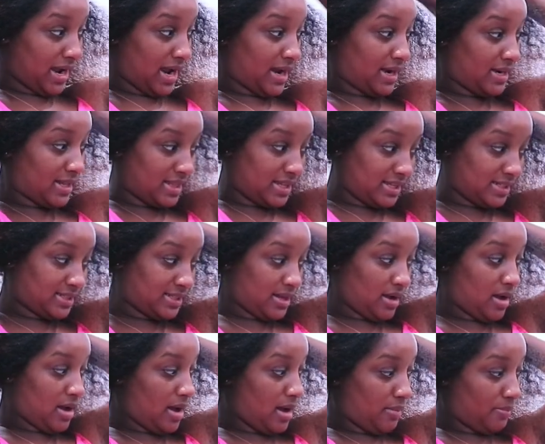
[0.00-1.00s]
And this
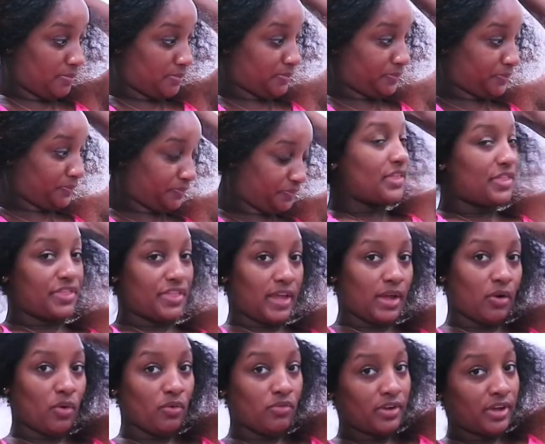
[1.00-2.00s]
um thing
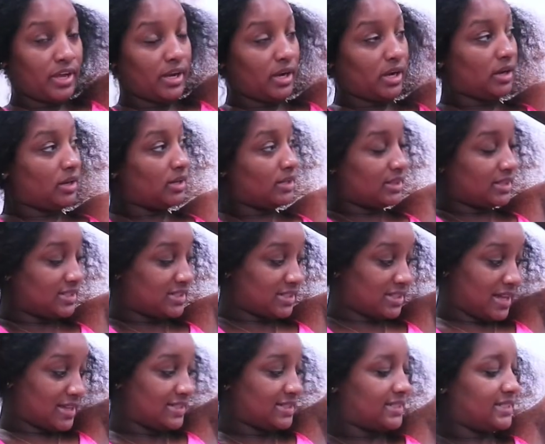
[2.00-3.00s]
over here, this
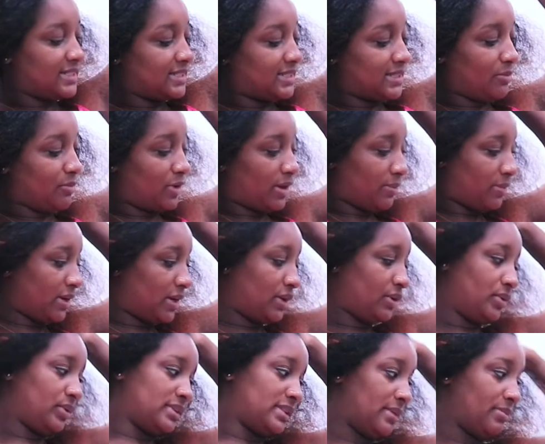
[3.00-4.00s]
closet system, what I'm going to
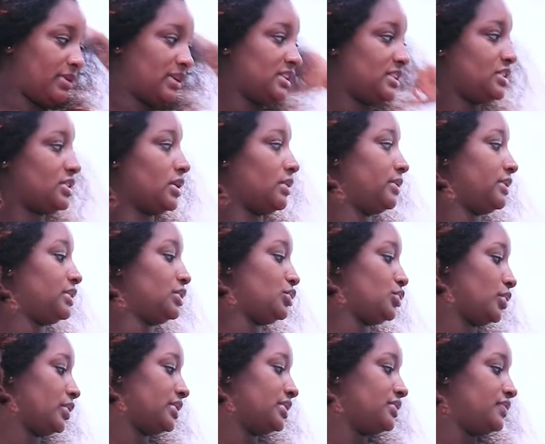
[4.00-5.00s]
do is I'm going to start with the
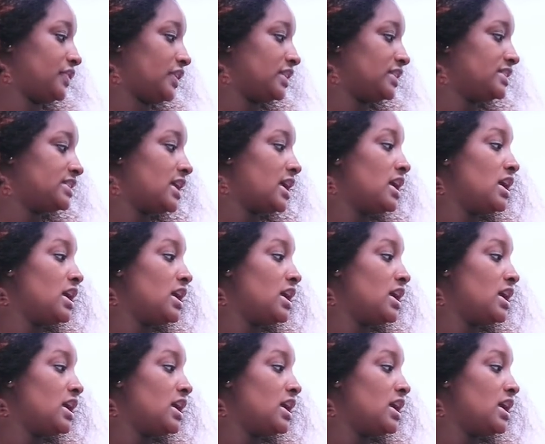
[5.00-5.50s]
drawers first.